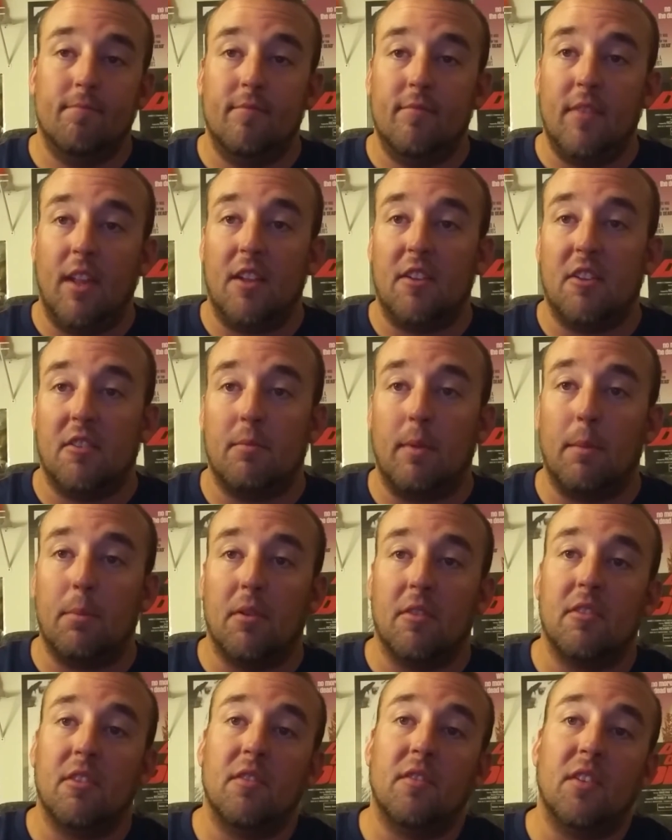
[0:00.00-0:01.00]
That's just my
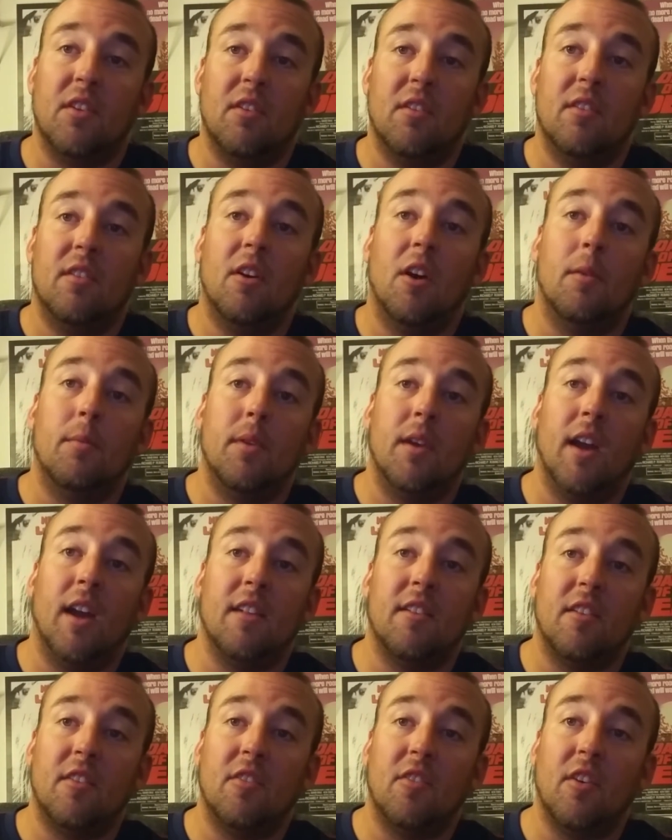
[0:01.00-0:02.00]
personal view. Hope you
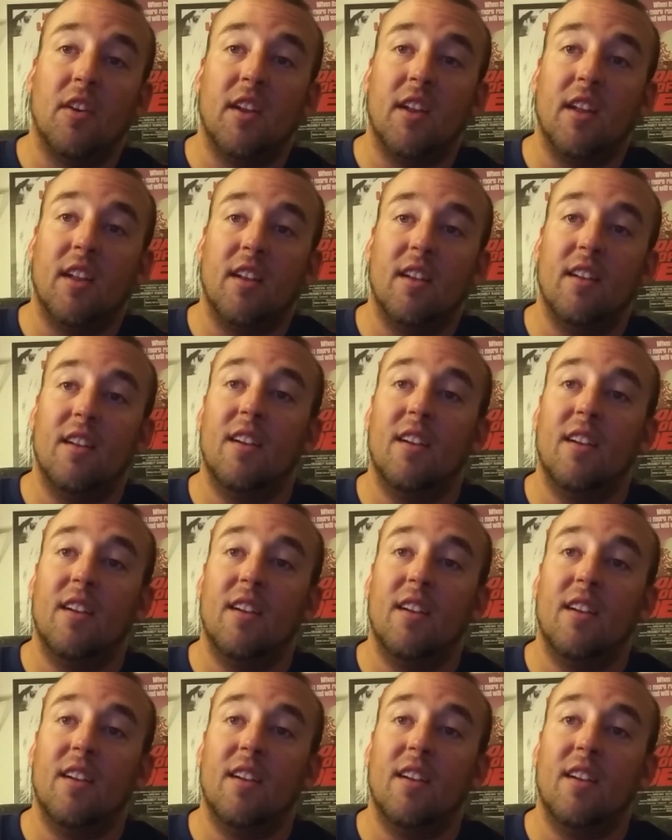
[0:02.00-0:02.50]
guys enjoyed it.